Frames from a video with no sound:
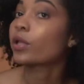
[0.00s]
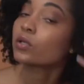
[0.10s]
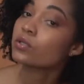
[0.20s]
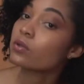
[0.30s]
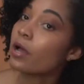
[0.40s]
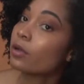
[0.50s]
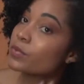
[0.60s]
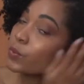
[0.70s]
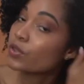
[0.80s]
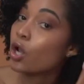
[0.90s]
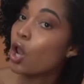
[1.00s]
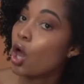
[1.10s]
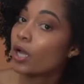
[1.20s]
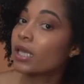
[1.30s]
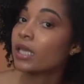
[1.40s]
also helps with
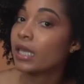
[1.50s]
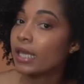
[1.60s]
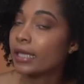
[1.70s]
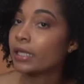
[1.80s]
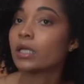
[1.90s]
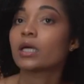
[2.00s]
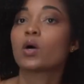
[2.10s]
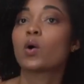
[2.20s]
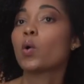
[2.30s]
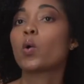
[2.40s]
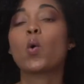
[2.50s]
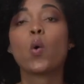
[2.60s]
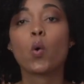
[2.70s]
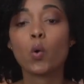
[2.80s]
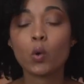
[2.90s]
locking in
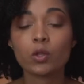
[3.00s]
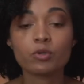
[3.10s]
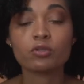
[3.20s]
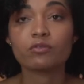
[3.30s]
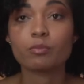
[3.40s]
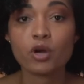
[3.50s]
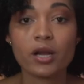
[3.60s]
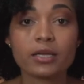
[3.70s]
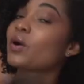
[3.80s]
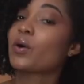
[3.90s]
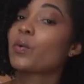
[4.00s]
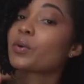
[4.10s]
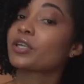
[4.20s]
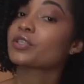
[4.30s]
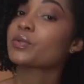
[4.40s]
all the beautiful product. What
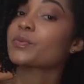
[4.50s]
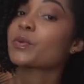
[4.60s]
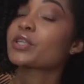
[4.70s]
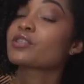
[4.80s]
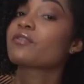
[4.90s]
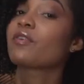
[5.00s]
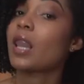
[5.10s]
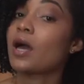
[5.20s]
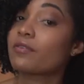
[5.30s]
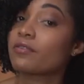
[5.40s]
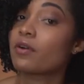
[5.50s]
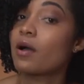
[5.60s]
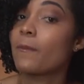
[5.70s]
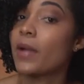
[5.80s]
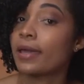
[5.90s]
we're going to do is we're going to fluff
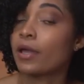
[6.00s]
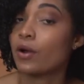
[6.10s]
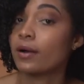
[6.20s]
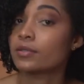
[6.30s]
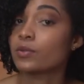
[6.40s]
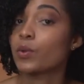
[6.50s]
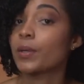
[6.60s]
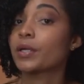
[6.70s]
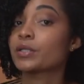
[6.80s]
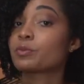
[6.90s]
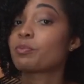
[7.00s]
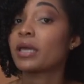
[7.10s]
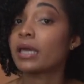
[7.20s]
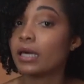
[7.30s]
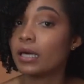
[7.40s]
my hair out, or we're going to
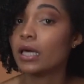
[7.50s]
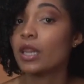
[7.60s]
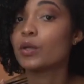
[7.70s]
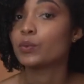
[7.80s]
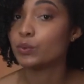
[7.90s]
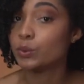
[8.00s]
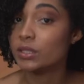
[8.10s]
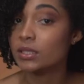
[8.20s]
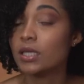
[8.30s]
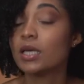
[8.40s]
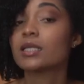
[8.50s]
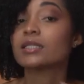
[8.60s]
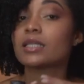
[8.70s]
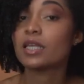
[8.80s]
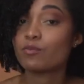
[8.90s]
pick the roots
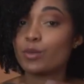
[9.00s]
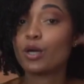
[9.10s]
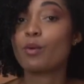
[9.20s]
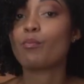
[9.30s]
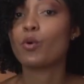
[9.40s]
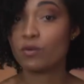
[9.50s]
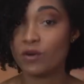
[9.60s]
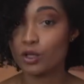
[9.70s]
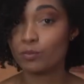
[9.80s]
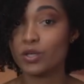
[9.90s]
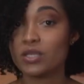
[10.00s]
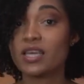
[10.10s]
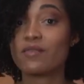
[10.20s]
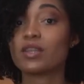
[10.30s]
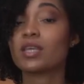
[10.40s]
to give me more volume, because
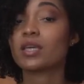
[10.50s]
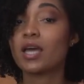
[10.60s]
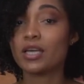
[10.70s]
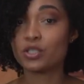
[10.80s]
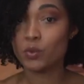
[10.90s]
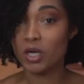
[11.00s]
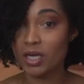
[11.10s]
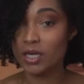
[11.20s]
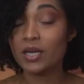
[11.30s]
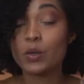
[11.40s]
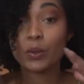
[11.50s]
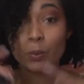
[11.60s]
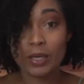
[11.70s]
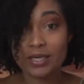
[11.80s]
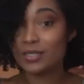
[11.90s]
everything has shrunk. We
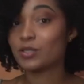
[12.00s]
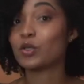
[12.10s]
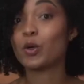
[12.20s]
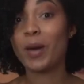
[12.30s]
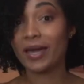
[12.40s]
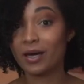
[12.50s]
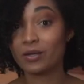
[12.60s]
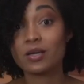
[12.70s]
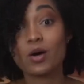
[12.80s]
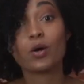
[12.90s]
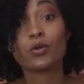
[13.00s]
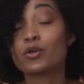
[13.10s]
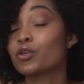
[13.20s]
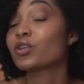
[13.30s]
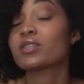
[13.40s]
want it to go back out.
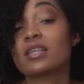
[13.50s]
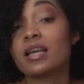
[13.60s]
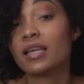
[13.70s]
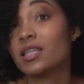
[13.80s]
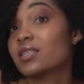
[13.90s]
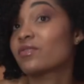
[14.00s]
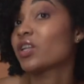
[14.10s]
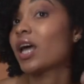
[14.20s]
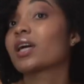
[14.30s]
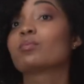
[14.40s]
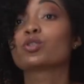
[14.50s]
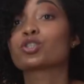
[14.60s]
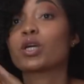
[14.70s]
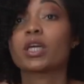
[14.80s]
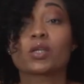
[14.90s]
Although you could stay like this if you like a more
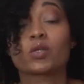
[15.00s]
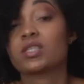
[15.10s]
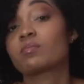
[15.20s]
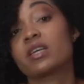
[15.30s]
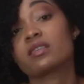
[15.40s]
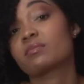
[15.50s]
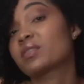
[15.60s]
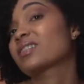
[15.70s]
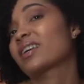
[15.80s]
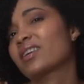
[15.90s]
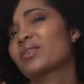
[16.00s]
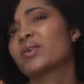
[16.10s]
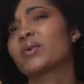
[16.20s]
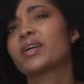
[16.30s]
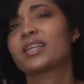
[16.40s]
shrunken look. Some days I'm just like, you
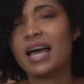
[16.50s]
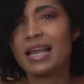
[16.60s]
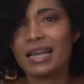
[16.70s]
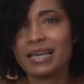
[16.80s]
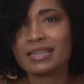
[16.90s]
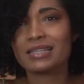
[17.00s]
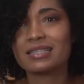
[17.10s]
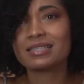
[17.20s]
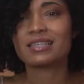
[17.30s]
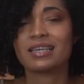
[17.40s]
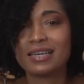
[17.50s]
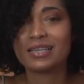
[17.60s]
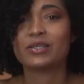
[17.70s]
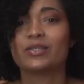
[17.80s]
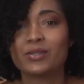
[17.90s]
know what, I like this,
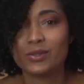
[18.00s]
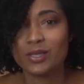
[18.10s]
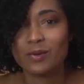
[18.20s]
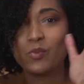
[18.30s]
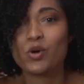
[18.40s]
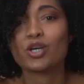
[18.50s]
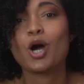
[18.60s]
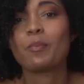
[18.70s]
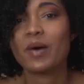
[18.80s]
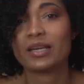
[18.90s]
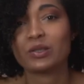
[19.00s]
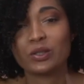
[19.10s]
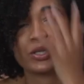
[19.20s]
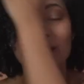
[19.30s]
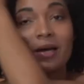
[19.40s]
you know, more compact look.
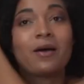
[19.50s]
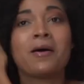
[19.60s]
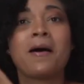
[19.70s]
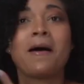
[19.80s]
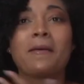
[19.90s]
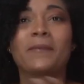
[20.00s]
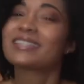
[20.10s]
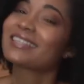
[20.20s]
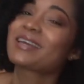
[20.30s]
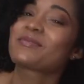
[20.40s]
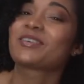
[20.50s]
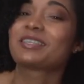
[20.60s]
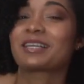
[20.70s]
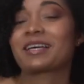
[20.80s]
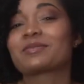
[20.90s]
But today I'm
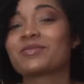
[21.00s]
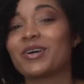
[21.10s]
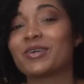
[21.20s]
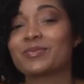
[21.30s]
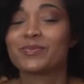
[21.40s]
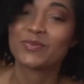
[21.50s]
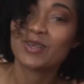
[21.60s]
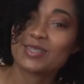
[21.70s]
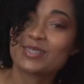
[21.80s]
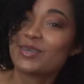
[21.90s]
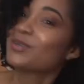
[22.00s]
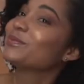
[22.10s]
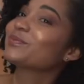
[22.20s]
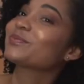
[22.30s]
feeling like some volume. So